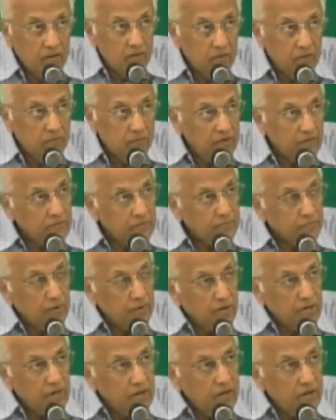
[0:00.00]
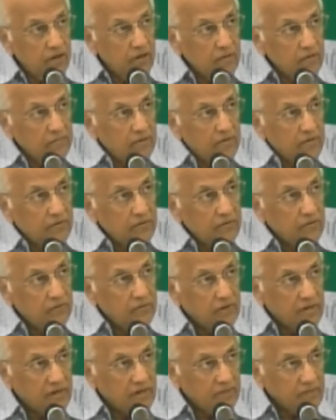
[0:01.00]
We have spoken a lot about
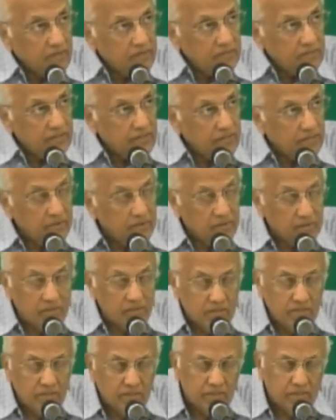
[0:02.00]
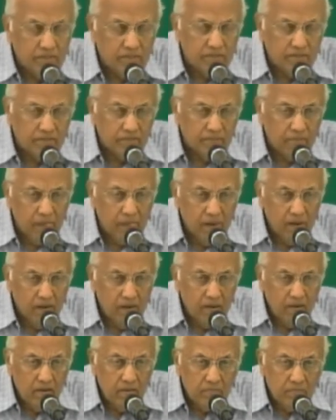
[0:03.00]
overcoming sin because that's such a
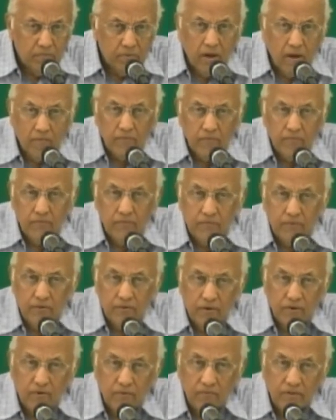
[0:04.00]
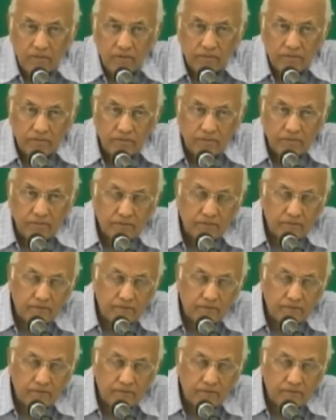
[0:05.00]
problem for all of us.